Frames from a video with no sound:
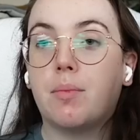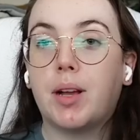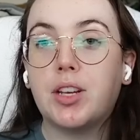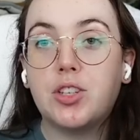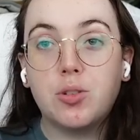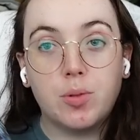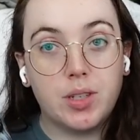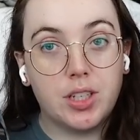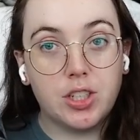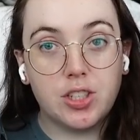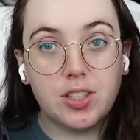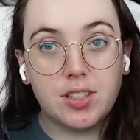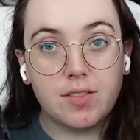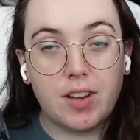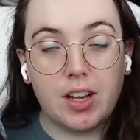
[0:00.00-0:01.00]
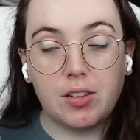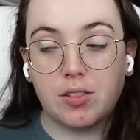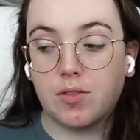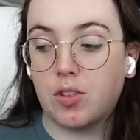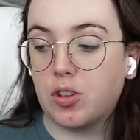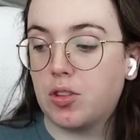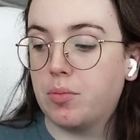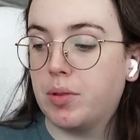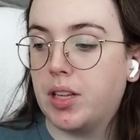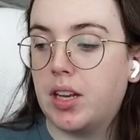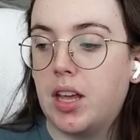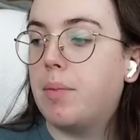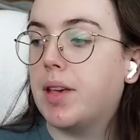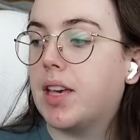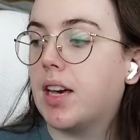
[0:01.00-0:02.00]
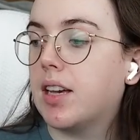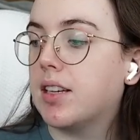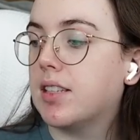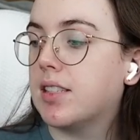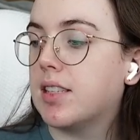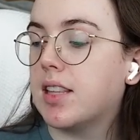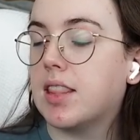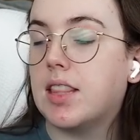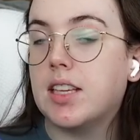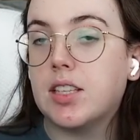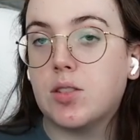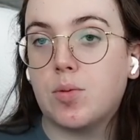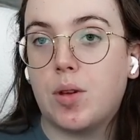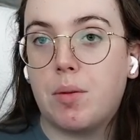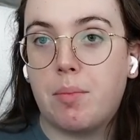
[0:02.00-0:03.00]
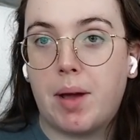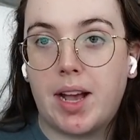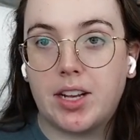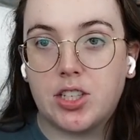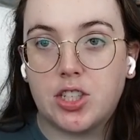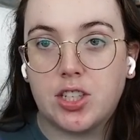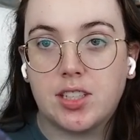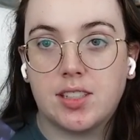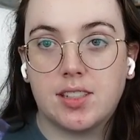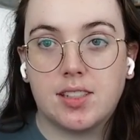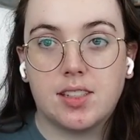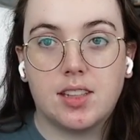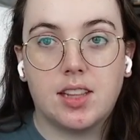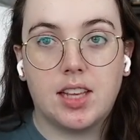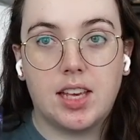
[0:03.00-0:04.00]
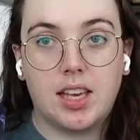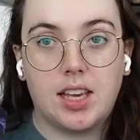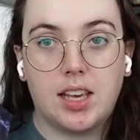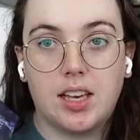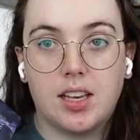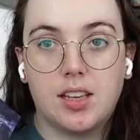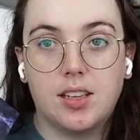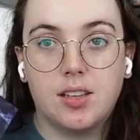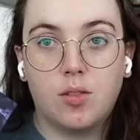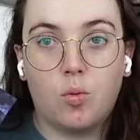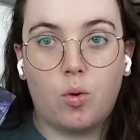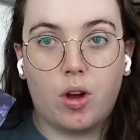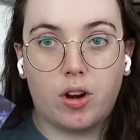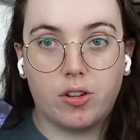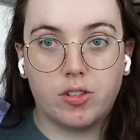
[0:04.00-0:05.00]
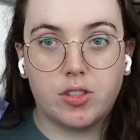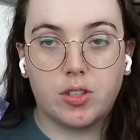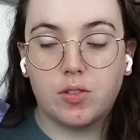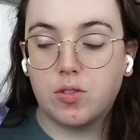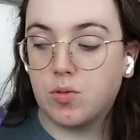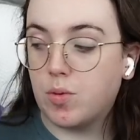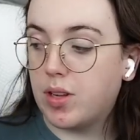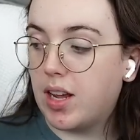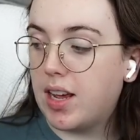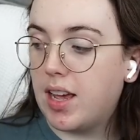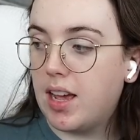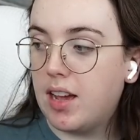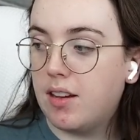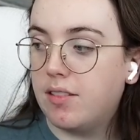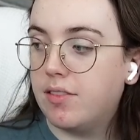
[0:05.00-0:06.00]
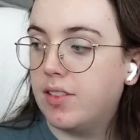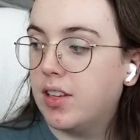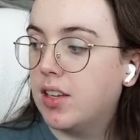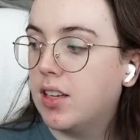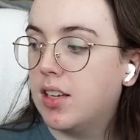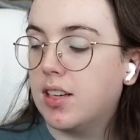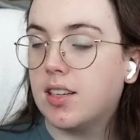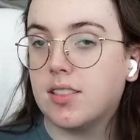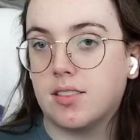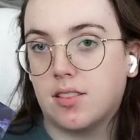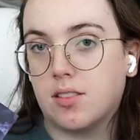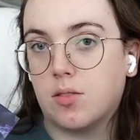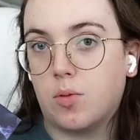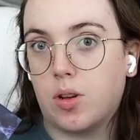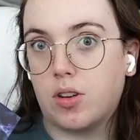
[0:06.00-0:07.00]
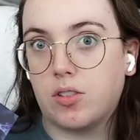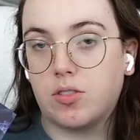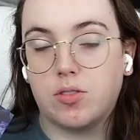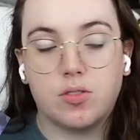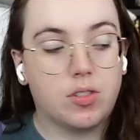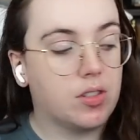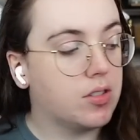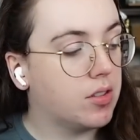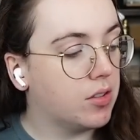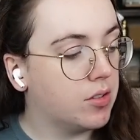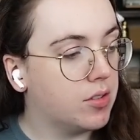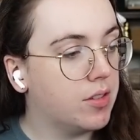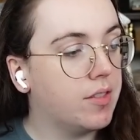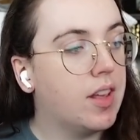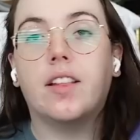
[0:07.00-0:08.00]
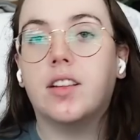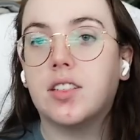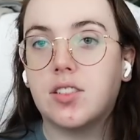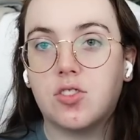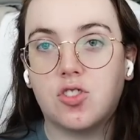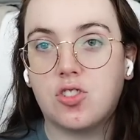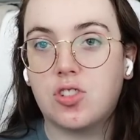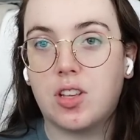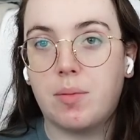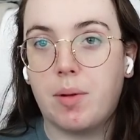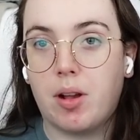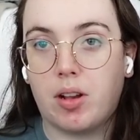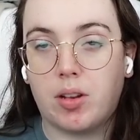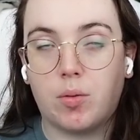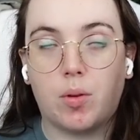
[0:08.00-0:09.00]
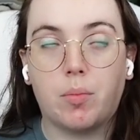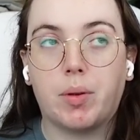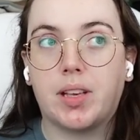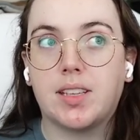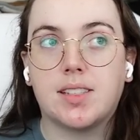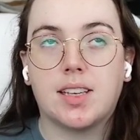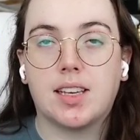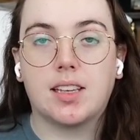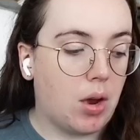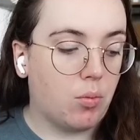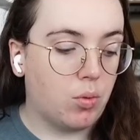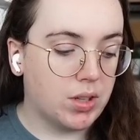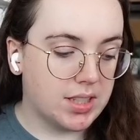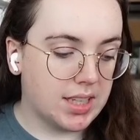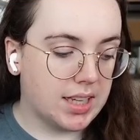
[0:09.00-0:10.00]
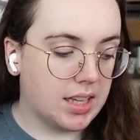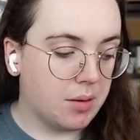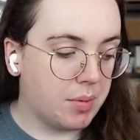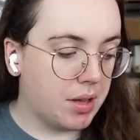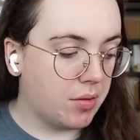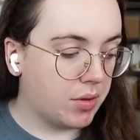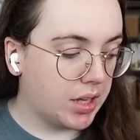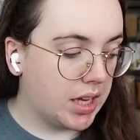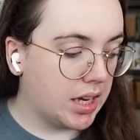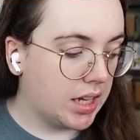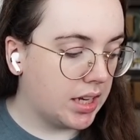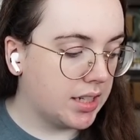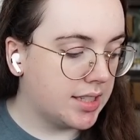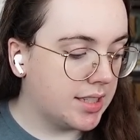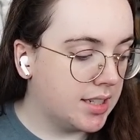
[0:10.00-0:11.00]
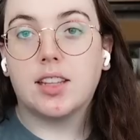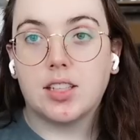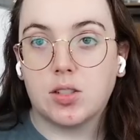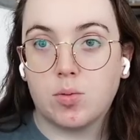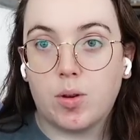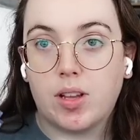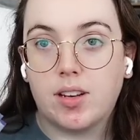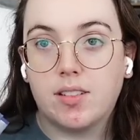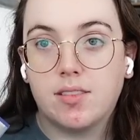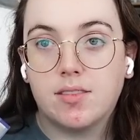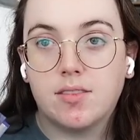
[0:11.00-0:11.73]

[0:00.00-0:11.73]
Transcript: my 2 editions of House of Earth and Blood because this one matches the Waterstones one I have, because it's the Waterstones exclusive. And this is just the American one because I wasn't going to be able to get it, this one,